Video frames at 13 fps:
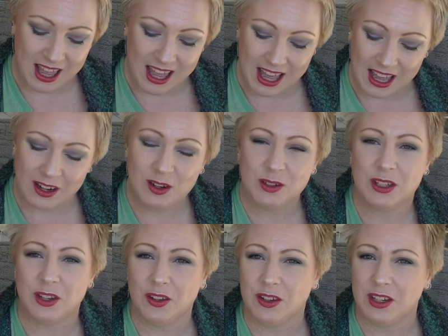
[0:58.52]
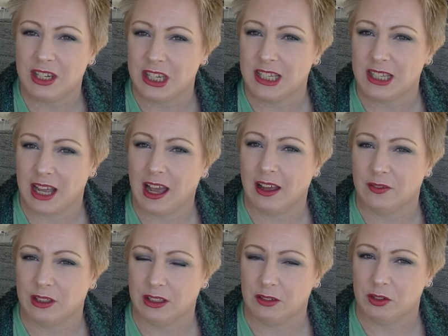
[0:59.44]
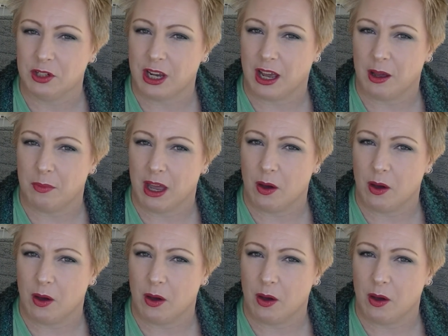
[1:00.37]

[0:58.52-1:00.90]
And also just have a little chat about